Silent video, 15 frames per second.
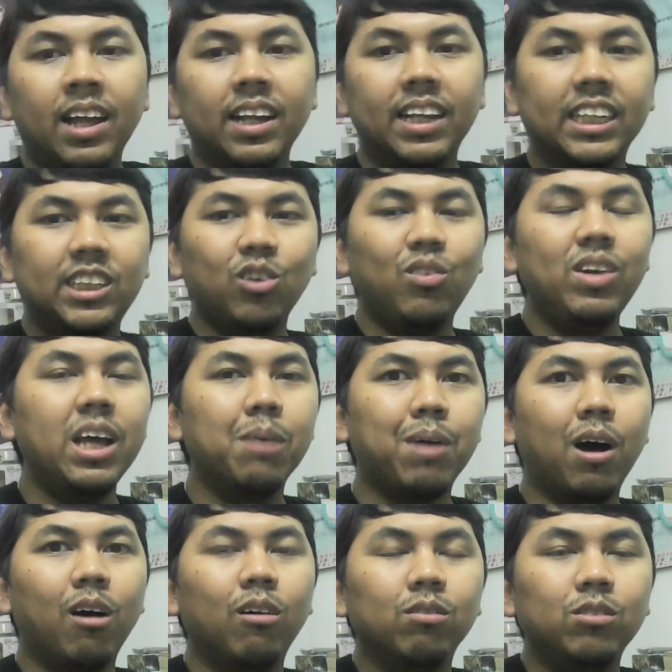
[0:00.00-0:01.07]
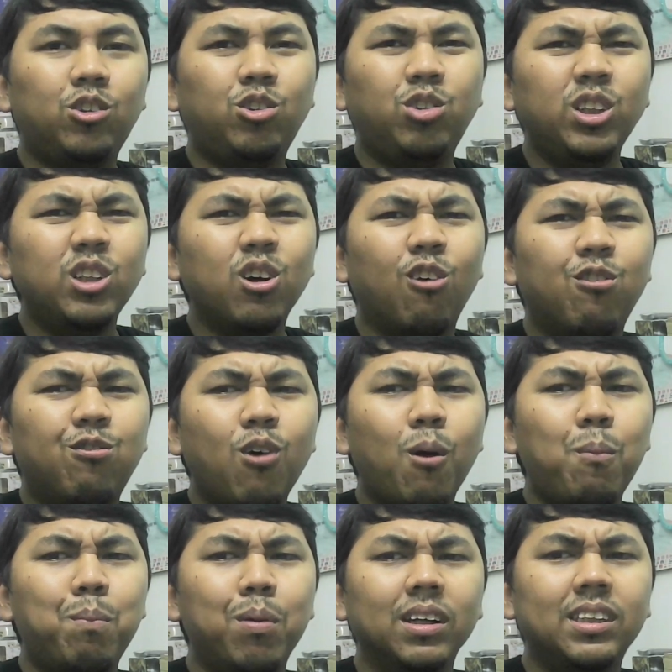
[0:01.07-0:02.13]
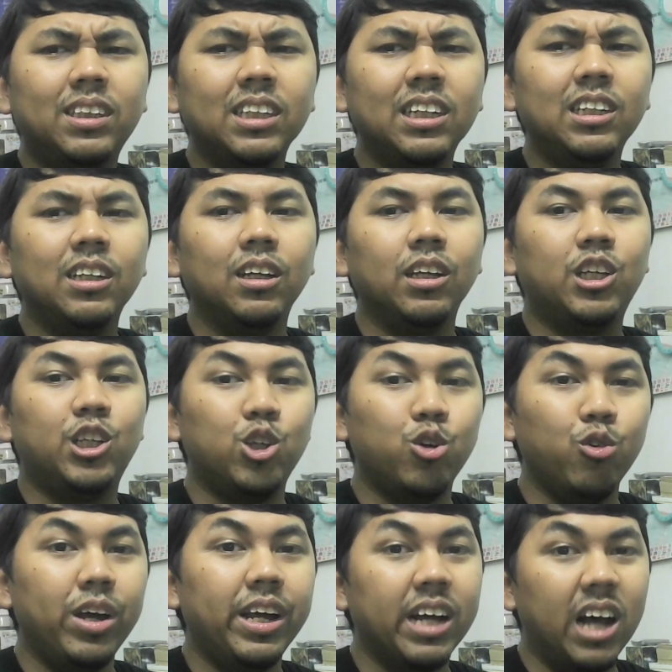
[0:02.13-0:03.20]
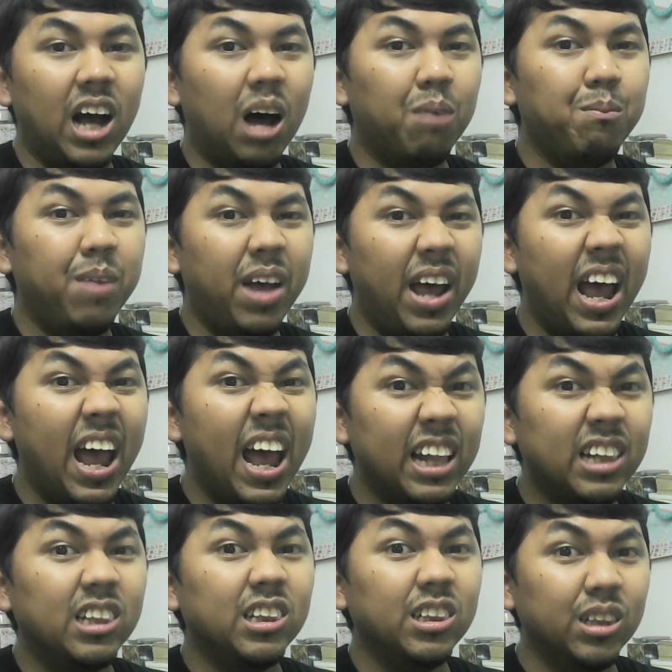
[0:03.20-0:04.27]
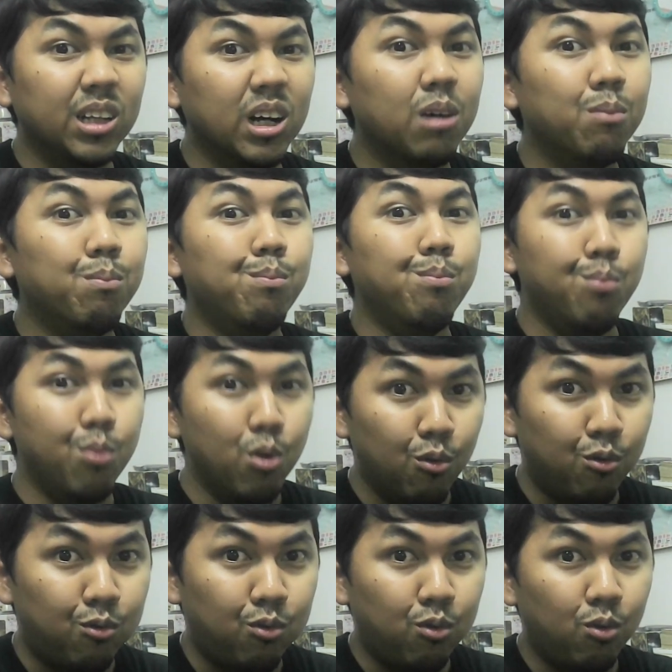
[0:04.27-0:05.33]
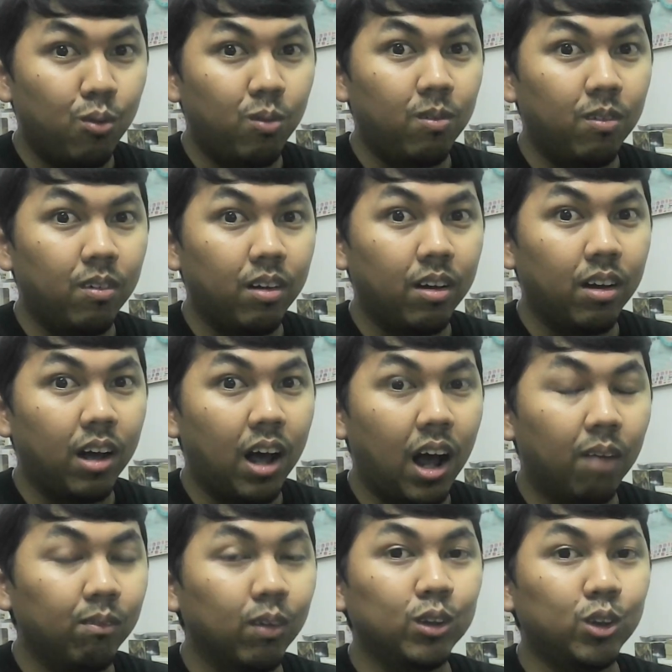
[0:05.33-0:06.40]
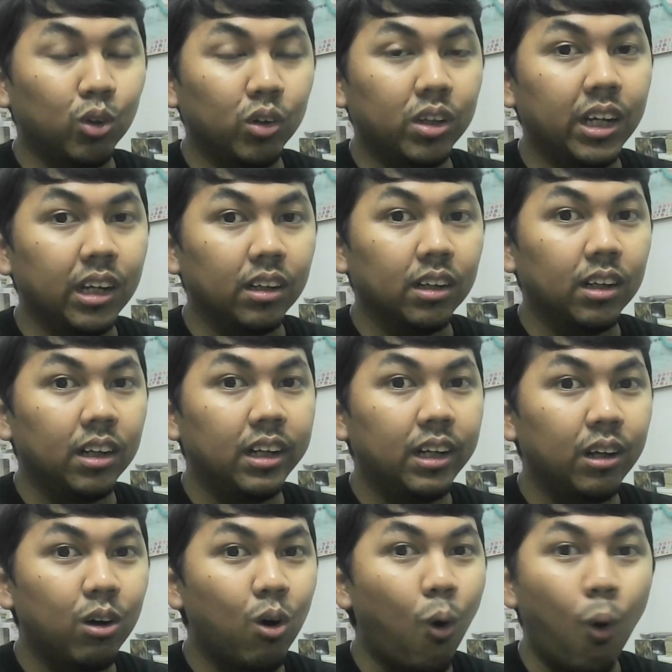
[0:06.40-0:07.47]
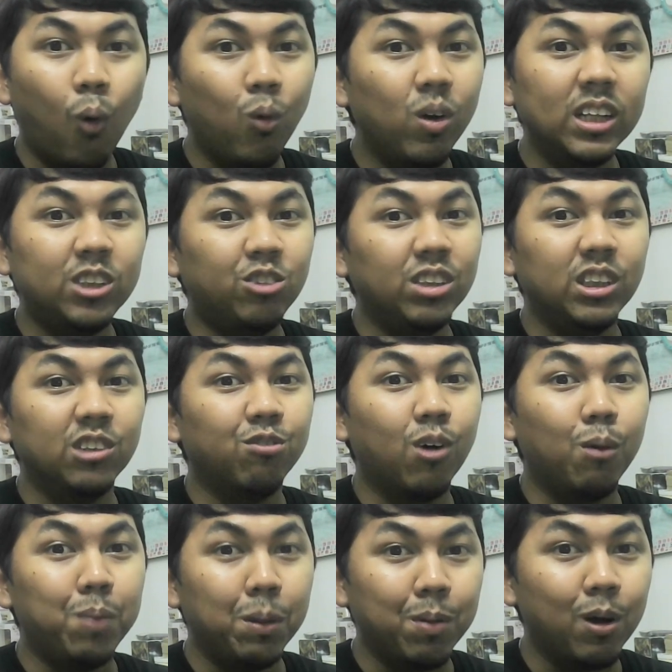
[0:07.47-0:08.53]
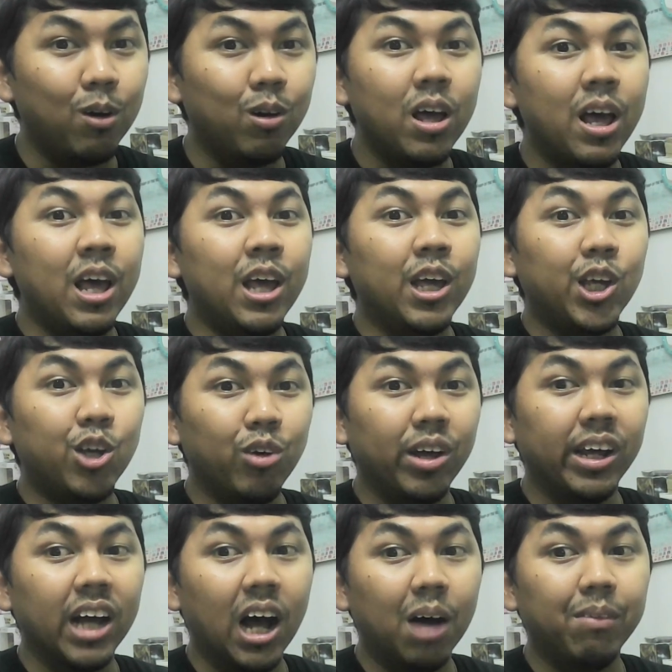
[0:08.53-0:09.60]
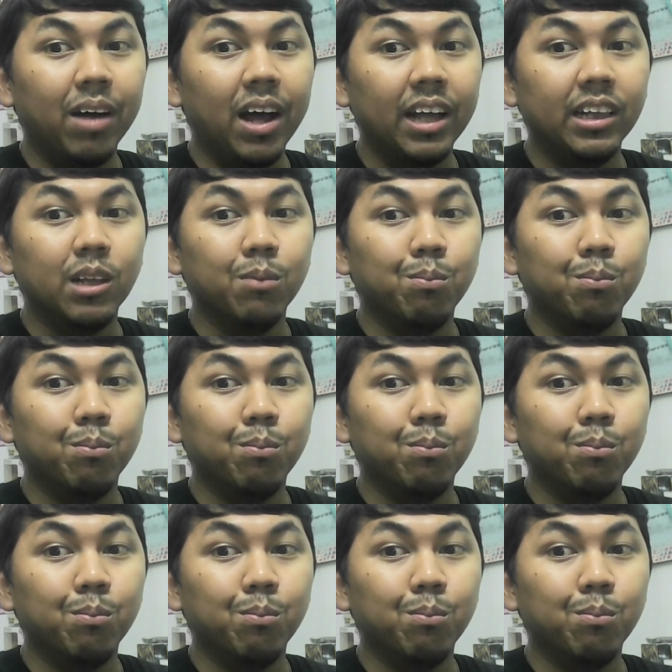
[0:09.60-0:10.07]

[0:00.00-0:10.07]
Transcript: there's only about three or four person queuing up at the booth. I'm not joking. Only three to four people queuing up at the